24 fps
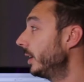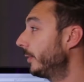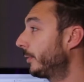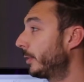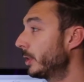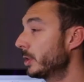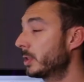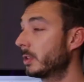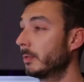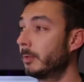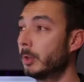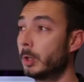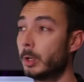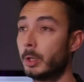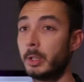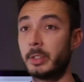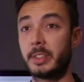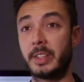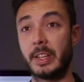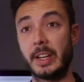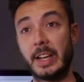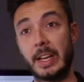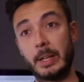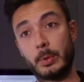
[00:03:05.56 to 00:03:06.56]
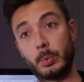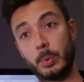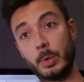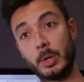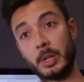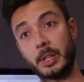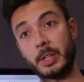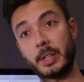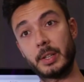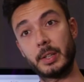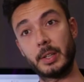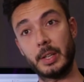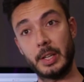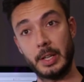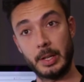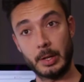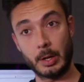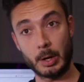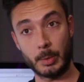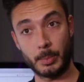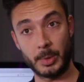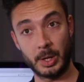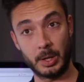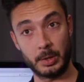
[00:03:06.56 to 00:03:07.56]
first of all, the network
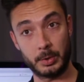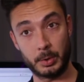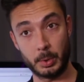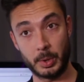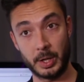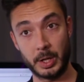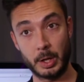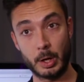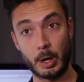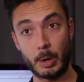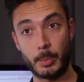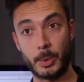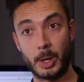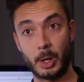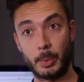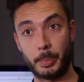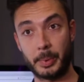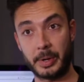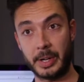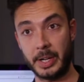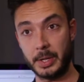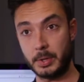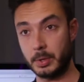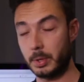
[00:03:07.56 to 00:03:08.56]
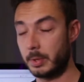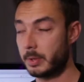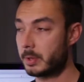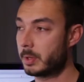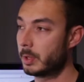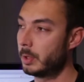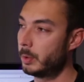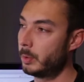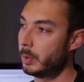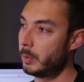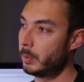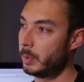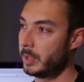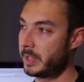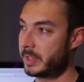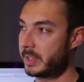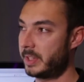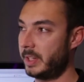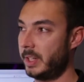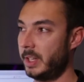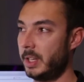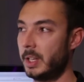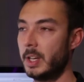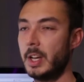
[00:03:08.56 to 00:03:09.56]
during normal operations, so we will
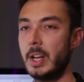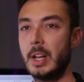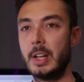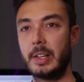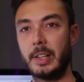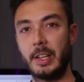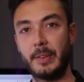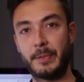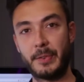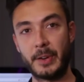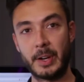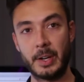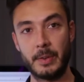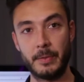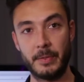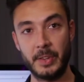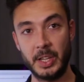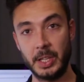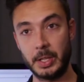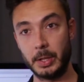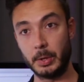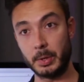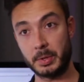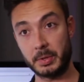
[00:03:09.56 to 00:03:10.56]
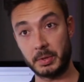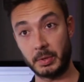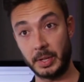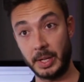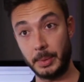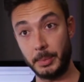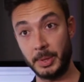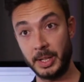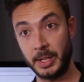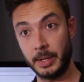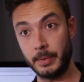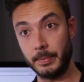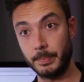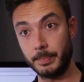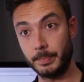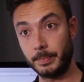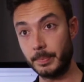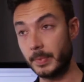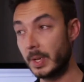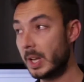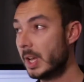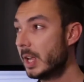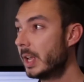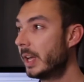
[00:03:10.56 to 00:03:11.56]
see different video streaming,
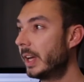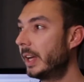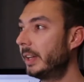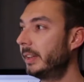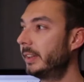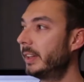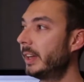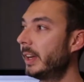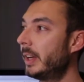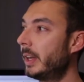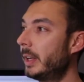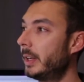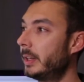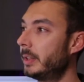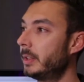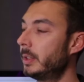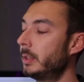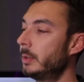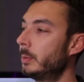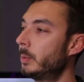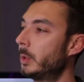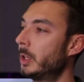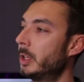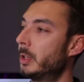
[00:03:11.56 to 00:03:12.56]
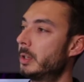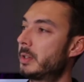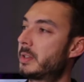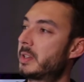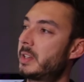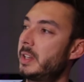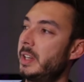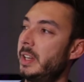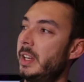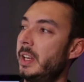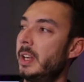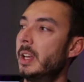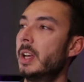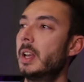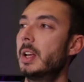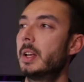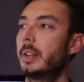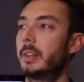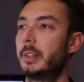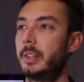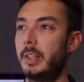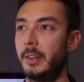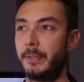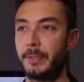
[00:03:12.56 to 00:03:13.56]
and then we will see
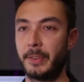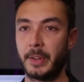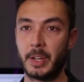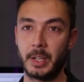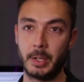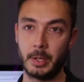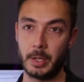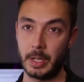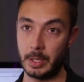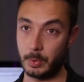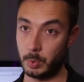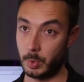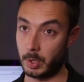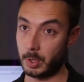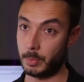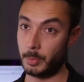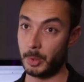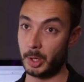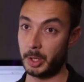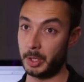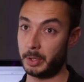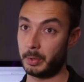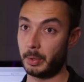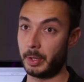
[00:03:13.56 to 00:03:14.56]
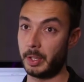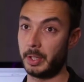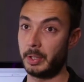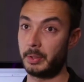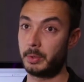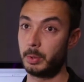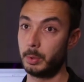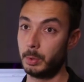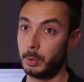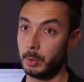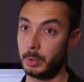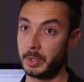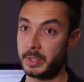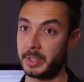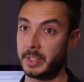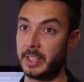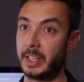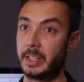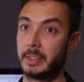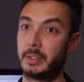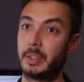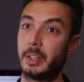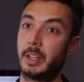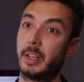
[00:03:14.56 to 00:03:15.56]
different network monitoring tools
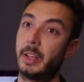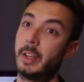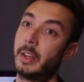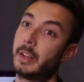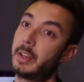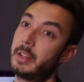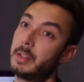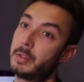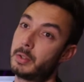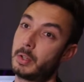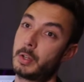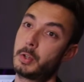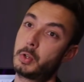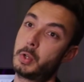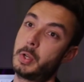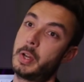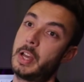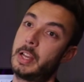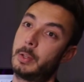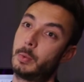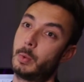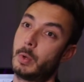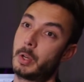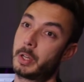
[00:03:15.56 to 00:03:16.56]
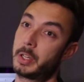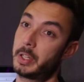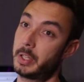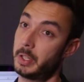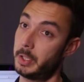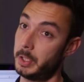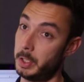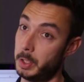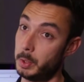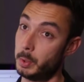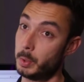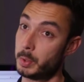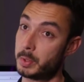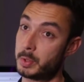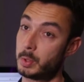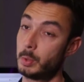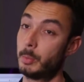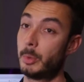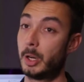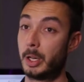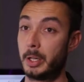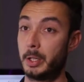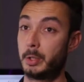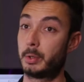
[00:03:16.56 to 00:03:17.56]
that the research network use to
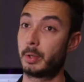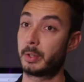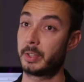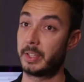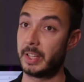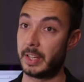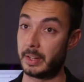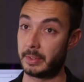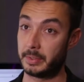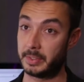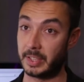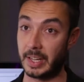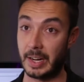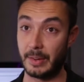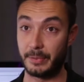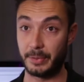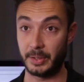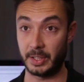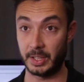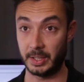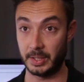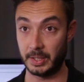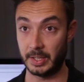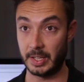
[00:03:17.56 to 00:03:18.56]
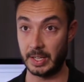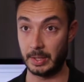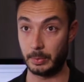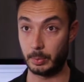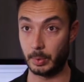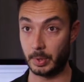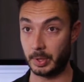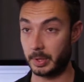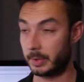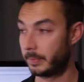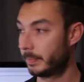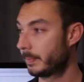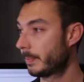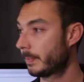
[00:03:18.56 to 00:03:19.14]
monitor their traffic in the network.